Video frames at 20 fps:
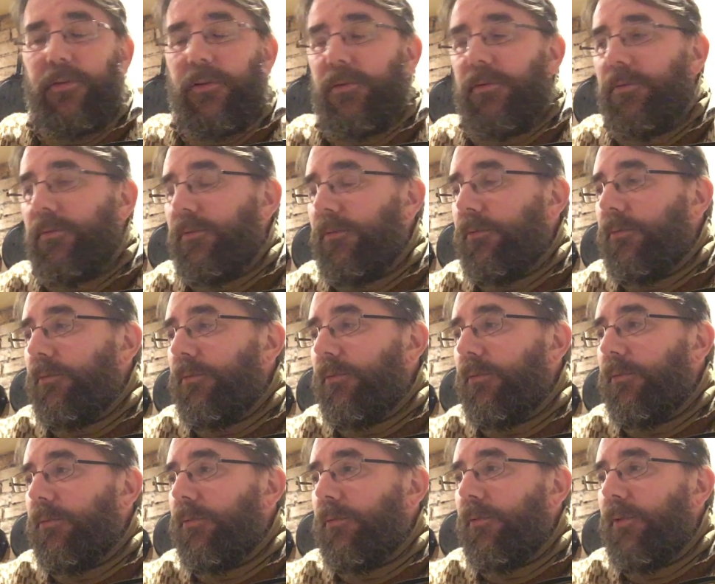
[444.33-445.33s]
and
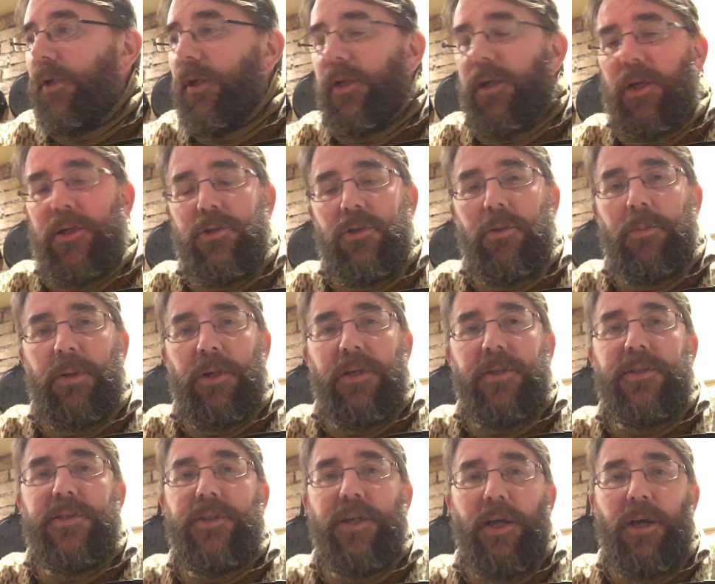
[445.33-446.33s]
the occasional bit
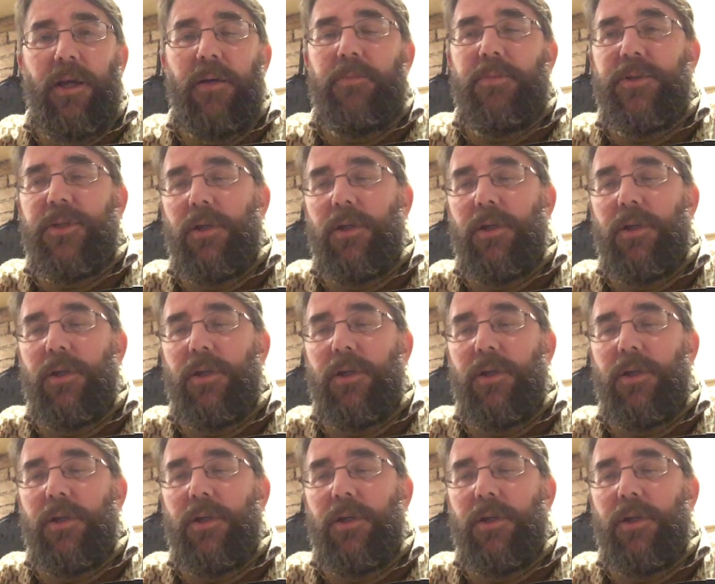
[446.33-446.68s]
of dip.